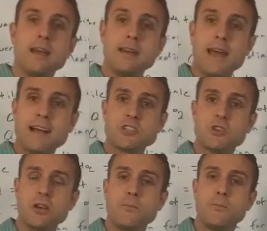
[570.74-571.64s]
Next,
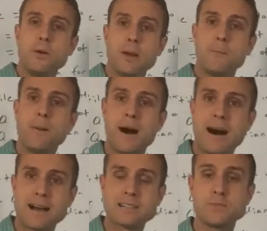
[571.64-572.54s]
you're going to put a
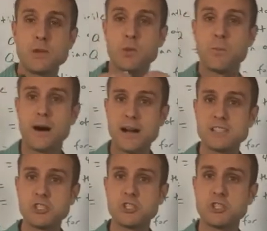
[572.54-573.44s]
box, but your
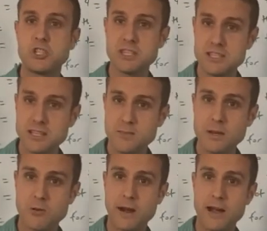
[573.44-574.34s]
box is just going to
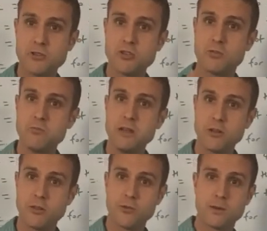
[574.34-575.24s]
be around your
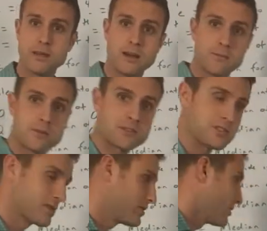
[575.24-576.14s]
middle 3
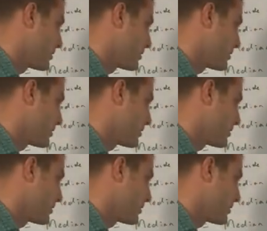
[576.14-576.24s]
numbers.